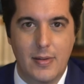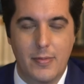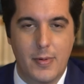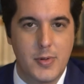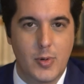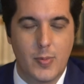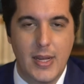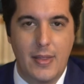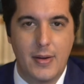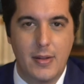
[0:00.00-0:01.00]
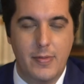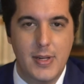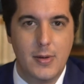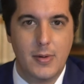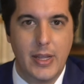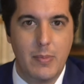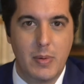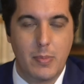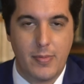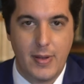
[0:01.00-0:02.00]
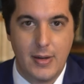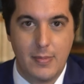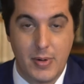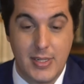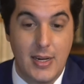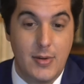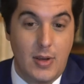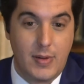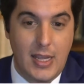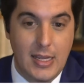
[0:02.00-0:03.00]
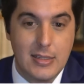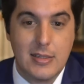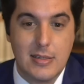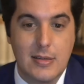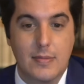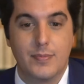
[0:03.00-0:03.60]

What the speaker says: virtual reality video game and pretend you have kids,